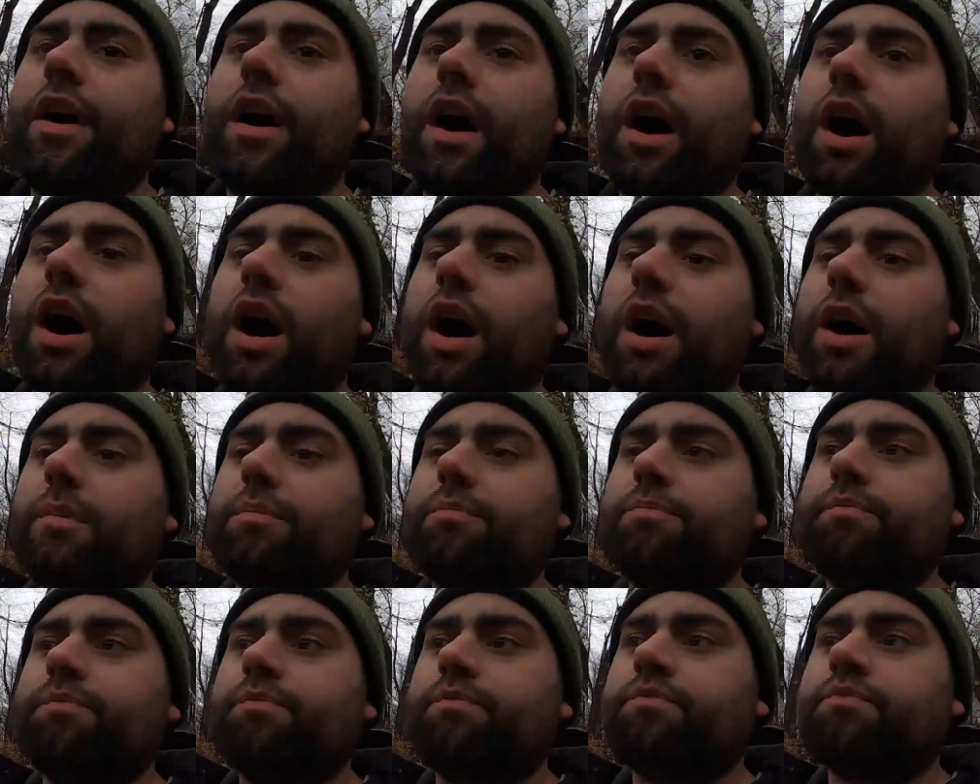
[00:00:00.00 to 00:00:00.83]

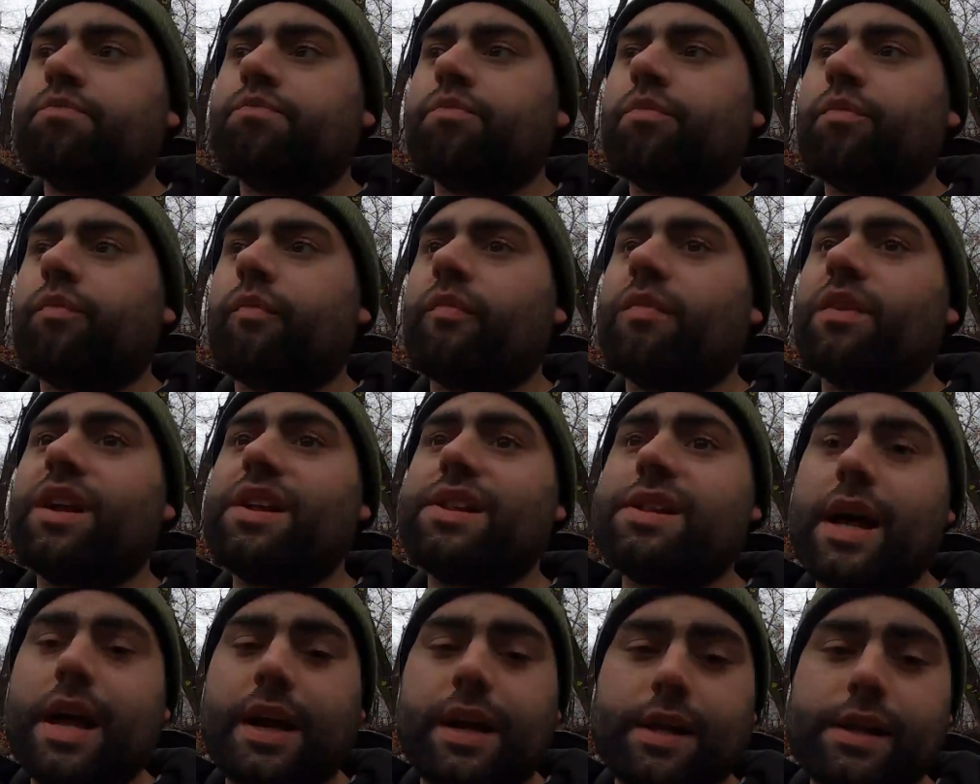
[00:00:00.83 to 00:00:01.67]

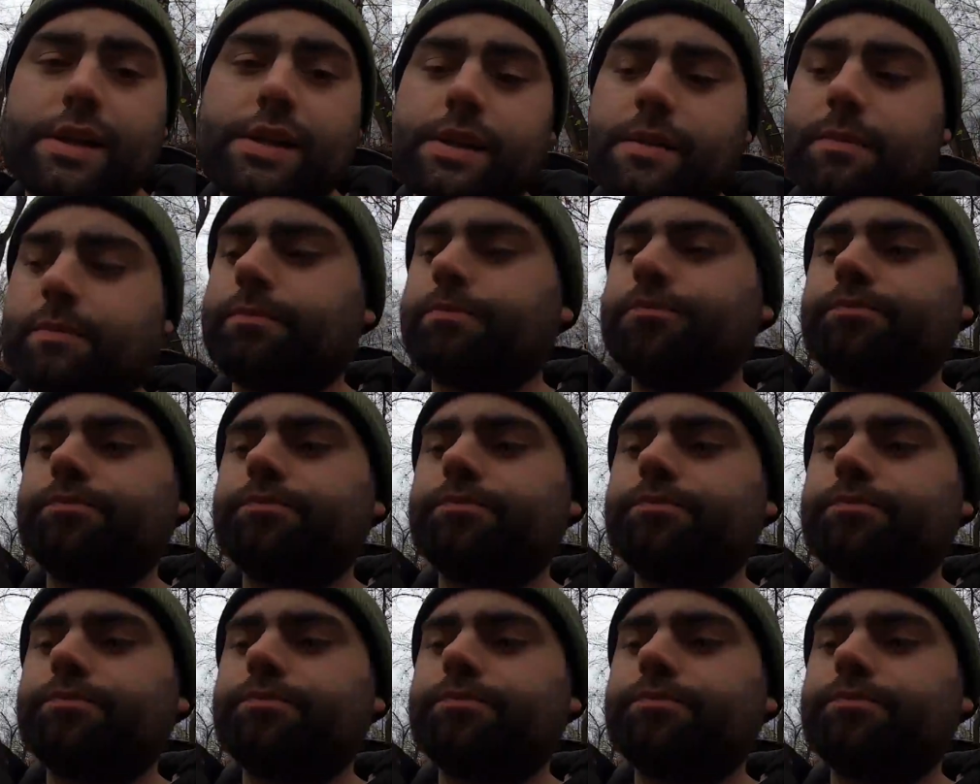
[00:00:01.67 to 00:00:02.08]
settings.